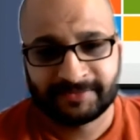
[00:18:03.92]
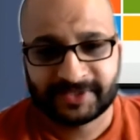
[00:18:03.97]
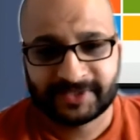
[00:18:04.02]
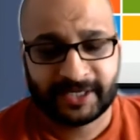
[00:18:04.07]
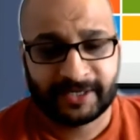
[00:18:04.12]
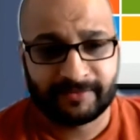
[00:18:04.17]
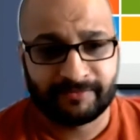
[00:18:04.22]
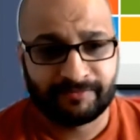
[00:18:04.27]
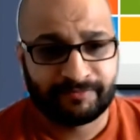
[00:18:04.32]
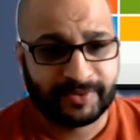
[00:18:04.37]

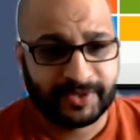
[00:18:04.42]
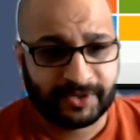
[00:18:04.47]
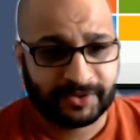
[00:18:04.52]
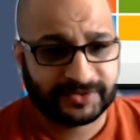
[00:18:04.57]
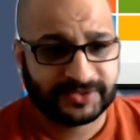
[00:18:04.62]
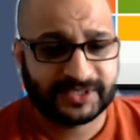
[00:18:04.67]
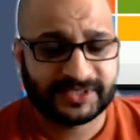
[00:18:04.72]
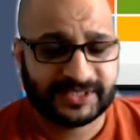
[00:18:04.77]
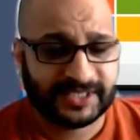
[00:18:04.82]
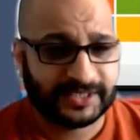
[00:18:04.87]
time, because
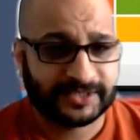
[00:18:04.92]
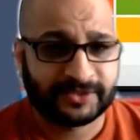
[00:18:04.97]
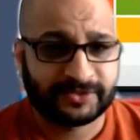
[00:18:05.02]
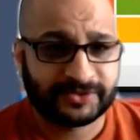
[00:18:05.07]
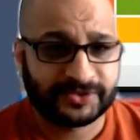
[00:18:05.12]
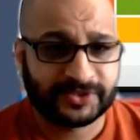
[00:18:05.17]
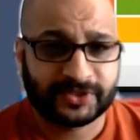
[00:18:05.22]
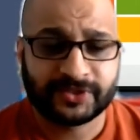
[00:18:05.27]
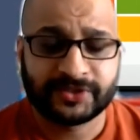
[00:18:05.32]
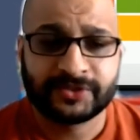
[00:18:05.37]
the technology
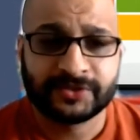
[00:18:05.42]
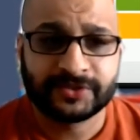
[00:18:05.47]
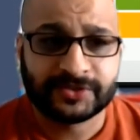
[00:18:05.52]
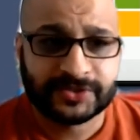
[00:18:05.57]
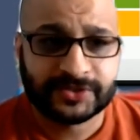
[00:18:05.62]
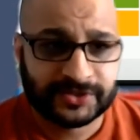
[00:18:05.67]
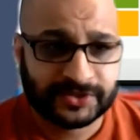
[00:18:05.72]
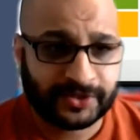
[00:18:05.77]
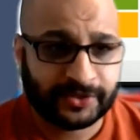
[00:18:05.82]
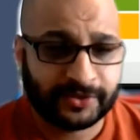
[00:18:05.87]
can do
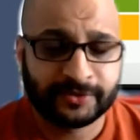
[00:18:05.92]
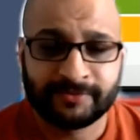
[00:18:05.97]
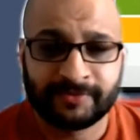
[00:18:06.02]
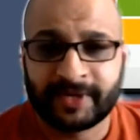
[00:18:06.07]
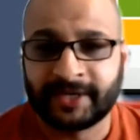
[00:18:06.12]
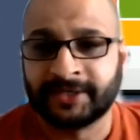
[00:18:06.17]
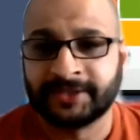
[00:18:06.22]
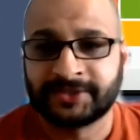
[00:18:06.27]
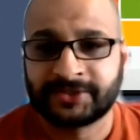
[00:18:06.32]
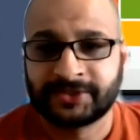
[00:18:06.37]
so
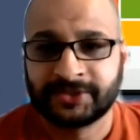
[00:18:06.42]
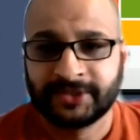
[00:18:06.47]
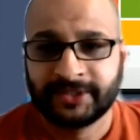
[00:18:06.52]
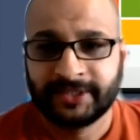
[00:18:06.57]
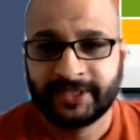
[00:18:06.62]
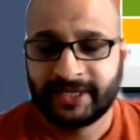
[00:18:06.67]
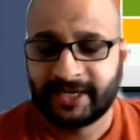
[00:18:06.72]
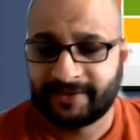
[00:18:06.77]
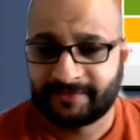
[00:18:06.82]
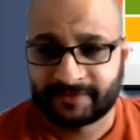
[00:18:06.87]
much,
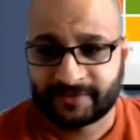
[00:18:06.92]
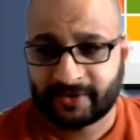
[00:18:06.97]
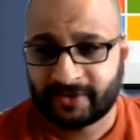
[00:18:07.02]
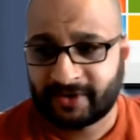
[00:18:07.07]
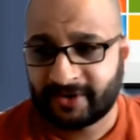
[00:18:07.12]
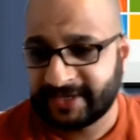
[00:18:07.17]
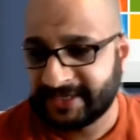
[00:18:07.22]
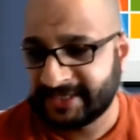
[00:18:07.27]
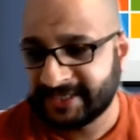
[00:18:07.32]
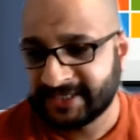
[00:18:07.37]
if there are
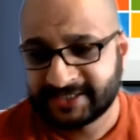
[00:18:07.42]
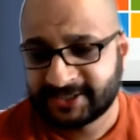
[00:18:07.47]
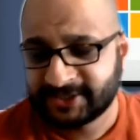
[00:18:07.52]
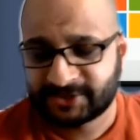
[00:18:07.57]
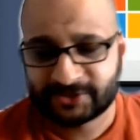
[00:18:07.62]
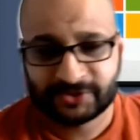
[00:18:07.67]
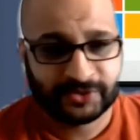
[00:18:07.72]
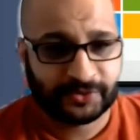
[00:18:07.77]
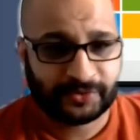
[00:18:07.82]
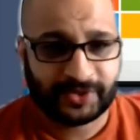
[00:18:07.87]
any
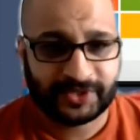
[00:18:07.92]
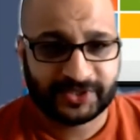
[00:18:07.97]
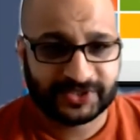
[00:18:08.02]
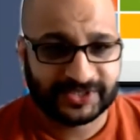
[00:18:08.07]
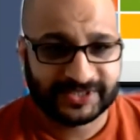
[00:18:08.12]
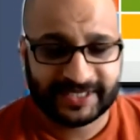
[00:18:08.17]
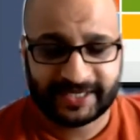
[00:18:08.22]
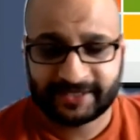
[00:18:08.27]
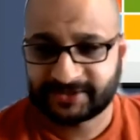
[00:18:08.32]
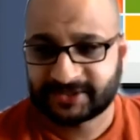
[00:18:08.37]
additional questions
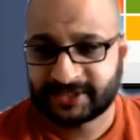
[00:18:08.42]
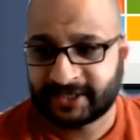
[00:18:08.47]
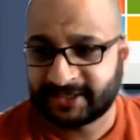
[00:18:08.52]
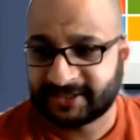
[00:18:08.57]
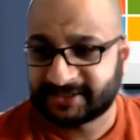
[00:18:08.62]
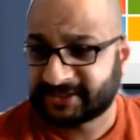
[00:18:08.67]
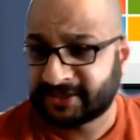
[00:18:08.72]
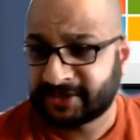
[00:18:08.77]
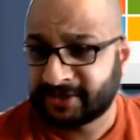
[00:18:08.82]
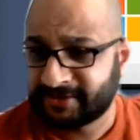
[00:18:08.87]
outside this,
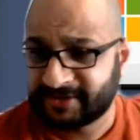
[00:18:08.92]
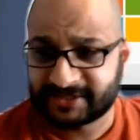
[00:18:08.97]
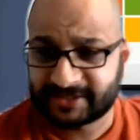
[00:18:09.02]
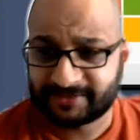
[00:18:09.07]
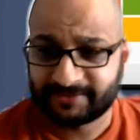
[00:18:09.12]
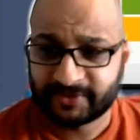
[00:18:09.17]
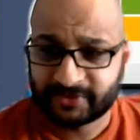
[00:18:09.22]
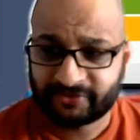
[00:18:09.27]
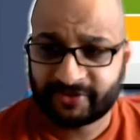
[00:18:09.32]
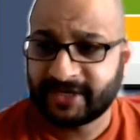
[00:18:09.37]
I know there's
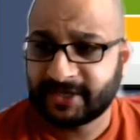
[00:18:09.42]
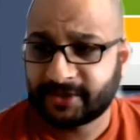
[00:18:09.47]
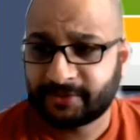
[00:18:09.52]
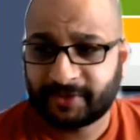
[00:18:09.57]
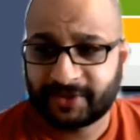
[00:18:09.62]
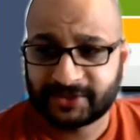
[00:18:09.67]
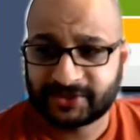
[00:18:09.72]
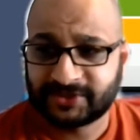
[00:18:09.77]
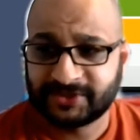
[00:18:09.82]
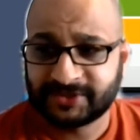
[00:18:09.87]
some great
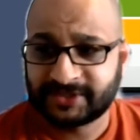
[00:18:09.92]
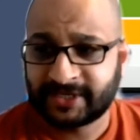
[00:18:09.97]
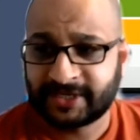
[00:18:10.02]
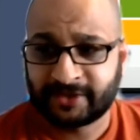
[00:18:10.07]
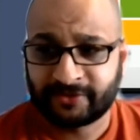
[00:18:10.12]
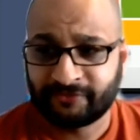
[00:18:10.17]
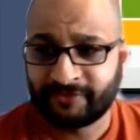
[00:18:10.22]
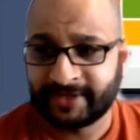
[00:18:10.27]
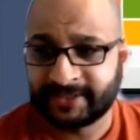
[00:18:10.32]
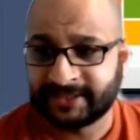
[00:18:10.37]
questions there
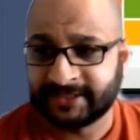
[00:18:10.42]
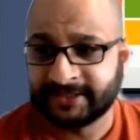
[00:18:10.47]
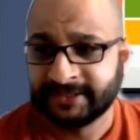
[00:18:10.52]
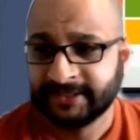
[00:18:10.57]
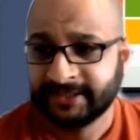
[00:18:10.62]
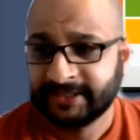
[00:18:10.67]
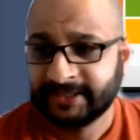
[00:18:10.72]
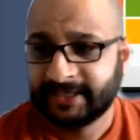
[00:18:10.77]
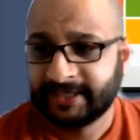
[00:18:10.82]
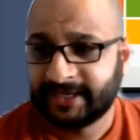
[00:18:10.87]
already
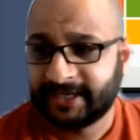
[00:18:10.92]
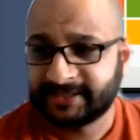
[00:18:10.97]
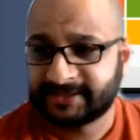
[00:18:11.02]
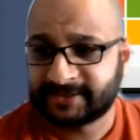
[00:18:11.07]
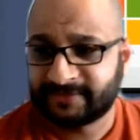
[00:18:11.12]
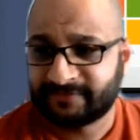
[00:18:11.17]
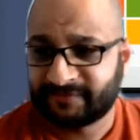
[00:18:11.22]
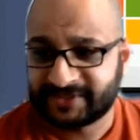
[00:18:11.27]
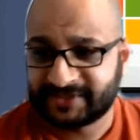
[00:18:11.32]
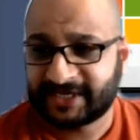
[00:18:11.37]
and some
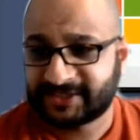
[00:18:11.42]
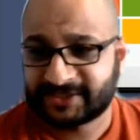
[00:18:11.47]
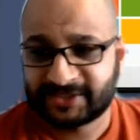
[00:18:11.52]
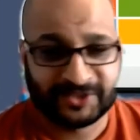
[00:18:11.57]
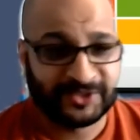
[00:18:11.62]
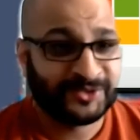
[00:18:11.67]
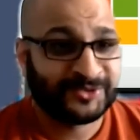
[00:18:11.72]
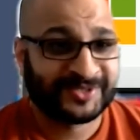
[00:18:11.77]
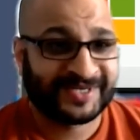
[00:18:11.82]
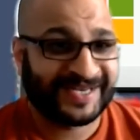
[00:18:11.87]
fantastic
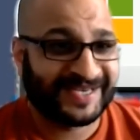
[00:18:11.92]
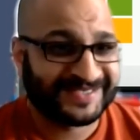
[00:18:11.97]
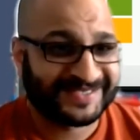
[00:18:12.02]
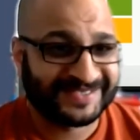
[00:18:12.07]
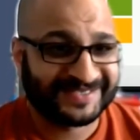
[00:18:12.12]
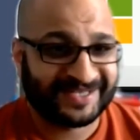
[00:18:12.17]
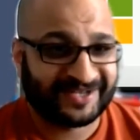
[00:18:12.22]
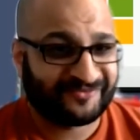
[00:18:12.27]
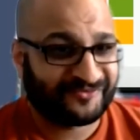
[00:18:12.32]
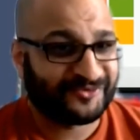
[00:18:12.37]
use cases
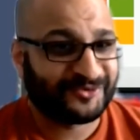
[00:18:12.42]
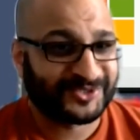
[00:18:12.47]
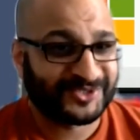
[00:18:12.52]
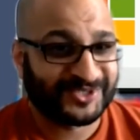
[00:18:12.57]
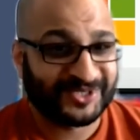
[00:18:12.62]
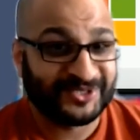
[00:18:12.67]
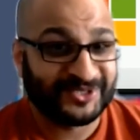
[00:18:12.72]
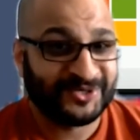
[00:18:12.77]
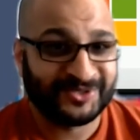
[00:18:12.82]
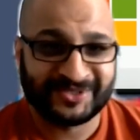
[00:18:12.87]
that
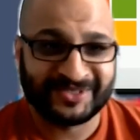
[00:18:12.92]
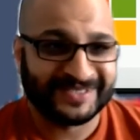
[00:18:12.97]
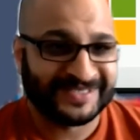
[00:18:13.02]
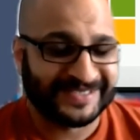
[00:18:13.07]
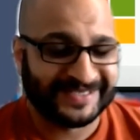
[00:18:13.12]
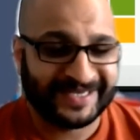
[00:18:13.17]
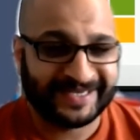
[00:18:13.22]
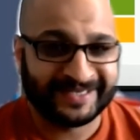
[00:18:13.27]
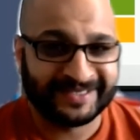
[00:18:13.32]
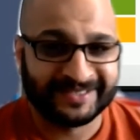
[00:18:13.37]
forces are using
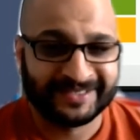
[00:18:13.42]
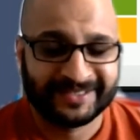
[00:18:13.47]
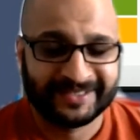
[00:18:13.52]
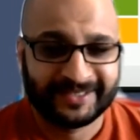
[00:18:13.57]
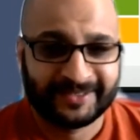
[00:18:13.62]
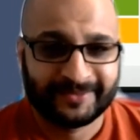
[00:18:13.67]
today.